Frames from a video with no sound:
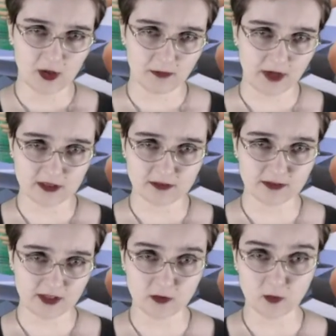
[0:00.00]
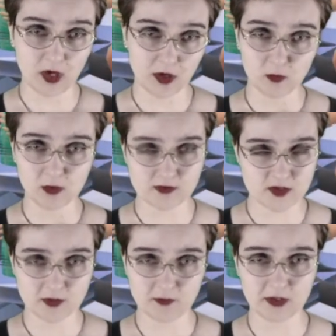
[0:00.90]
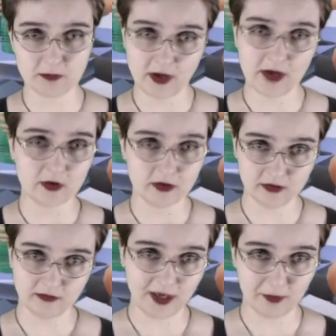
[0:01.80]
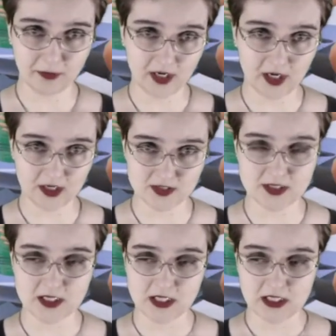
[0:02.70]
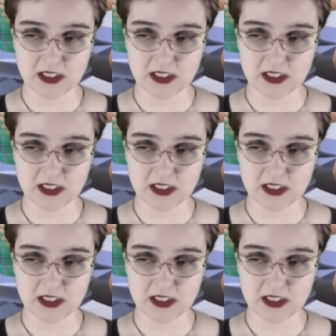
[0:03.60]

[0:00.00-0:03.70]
might fit werewolves a bit better than vampires,